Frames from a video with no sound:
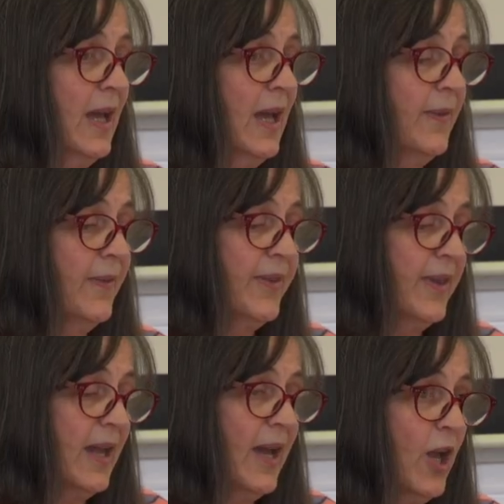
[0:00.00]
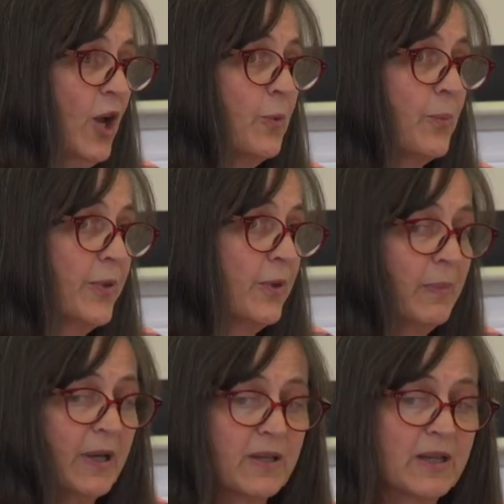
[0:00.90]
And that I hope that
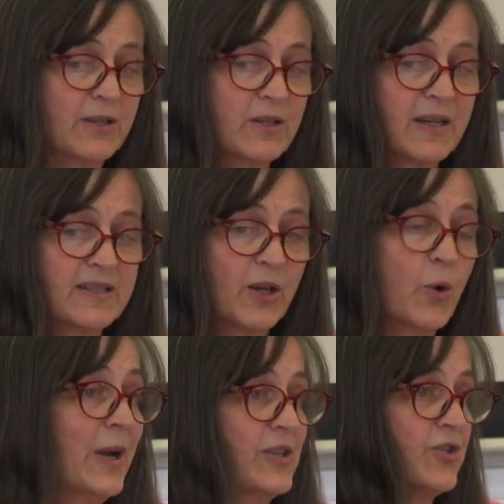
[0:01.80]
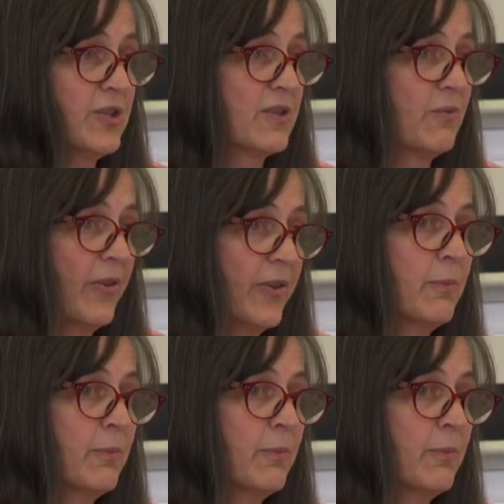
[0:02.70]
by asking questions rather